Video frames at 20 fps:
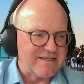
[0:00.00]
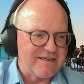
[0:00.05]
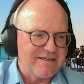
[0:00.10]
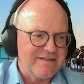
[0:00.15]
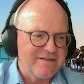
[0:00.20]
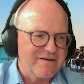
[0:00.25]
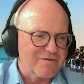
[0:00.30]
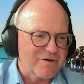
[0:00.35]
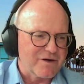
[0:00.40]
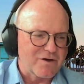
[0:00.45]

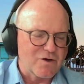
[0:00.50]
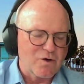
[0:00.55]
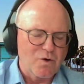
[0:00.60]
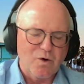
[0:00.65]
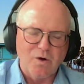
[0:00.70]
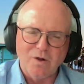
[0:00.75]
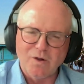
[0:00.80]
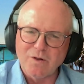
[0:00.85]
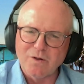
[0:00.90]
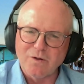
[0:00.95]
either a
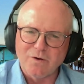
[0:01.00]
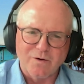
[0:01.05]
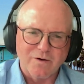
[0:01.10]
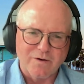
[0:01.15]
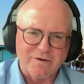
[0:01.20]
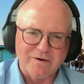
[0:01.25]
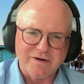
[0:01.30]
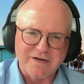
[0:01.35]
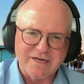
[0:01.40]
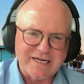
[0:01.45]
call
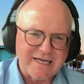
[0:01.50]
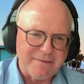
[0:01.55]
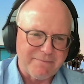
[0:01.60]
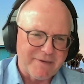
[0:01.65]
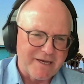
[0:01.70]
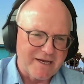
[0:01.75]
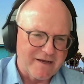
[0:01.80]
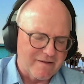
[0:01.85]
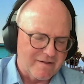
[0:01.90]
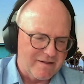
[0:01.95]
or an
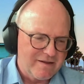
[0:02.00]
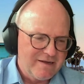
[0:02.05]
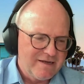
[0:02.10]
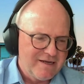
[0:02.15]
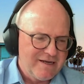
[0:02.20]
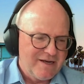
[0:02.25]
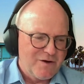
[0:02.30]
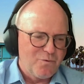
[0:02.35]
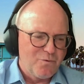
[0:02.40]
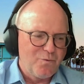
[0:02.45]
email
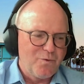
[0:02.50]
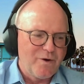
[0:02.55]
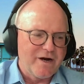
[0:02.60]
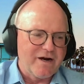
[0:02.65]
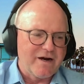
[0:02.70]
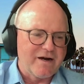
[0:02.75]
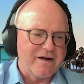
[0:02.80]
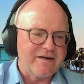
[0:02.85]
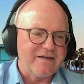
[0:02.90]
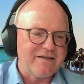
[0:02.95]

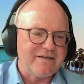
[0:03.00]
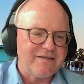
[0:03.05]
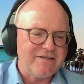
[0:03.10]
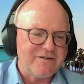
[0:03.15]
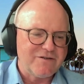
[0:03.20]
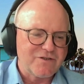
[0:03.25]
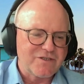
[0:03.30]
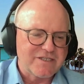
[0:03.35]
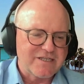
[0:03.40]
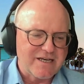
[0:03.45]
where
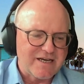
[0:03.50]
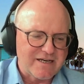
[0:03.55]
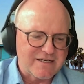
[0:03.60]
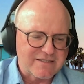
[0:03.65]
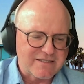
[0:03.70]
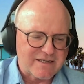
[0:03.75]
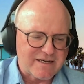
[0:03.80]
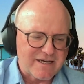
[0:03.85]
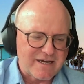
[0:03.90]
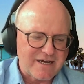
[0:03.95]
you
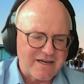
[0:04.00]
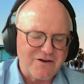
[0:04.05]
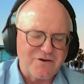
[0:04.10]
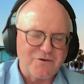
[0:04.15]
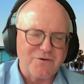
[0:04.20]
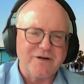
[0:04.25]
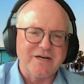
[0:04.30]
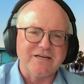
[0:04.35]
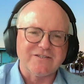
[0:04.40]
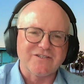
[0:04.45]
said, "Hey,
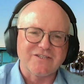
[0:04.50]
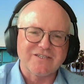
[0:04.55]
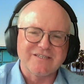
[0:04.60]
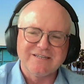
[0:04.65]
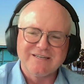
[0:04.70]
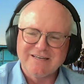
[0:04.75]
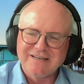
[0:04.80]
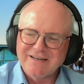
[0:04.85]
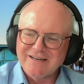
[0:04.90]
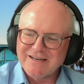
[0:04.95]

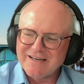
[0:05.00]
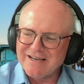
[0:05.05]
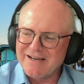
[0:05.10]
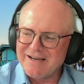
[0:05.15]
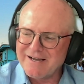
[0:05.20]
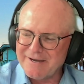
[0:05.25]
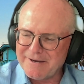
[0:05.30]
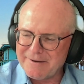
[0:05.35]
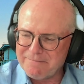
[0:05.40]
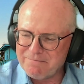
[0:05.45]
Chris."
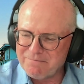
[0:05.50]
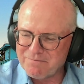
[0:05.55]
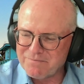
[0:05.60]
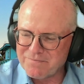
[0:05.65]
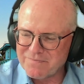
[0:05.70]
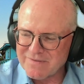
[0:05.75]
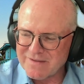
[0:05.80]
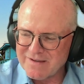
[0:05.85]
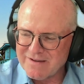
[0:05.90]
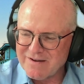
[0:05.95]

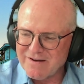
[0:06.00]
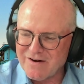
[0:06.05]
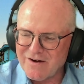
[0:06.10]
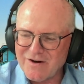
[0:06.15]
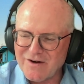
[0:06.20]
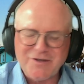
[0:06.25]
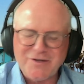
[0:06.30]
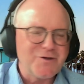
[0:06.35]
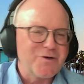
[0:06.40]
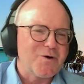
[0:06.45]
Um,
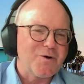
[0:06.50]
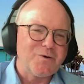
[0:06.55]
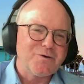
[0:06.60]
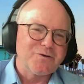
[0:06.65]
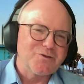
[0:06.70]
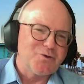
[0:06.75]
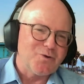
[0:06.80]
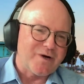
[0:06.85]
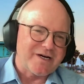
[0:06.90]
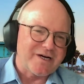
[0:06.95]
are you
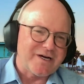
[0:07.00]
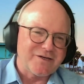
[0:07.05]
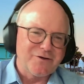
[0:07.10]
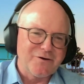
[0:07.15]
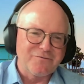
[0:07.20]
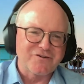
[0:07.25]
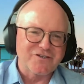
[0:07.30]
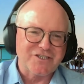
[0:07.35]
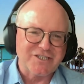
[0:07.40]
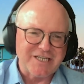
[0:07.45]
going to
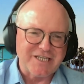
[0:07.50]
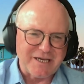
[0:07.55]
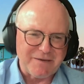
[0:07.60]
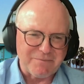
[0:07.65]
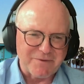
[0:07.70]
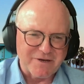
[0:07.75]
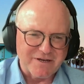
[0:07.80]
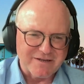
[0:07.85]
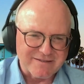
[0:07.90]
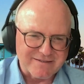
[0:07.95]
Hanover
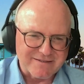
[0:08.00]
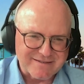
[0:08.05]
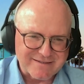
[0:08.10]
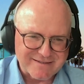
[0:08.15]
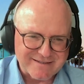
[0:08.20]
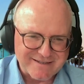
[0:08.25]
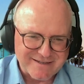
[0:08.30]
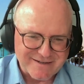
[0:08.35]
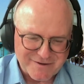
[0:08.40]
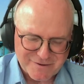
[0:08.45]
CeBIT?
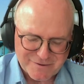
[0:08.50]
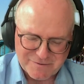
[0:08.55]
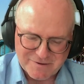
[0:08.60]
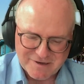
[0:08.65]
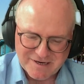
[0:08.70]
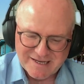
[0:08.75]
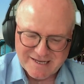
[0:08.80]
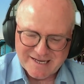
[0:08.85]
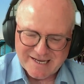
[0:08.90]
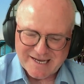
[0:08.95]
You know,
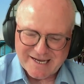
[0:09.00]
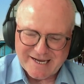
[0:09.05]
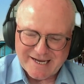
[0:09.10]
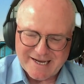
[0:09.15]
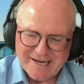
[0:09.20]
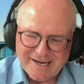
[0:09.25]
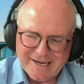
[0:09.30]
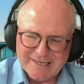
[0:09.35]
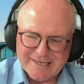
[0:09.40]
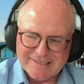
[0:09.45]

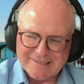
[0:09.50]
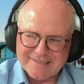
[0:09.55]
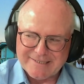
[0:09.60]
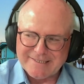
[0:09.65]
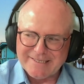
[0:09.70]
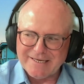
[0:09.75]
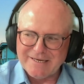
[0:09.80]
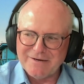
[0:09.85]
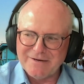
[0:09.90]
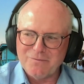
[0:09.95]

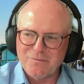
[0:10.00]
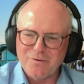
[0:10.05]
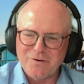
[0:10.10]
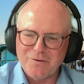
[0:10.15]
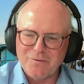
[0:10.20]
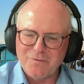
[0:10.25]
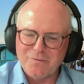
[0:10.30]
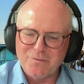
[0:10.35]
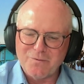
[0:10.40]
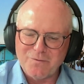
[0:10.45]
and uh,
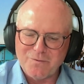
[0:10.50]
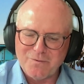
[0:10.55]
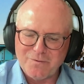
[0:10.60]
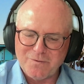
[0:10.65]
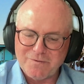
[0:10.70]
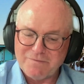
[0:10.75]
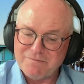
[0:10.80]
w- w-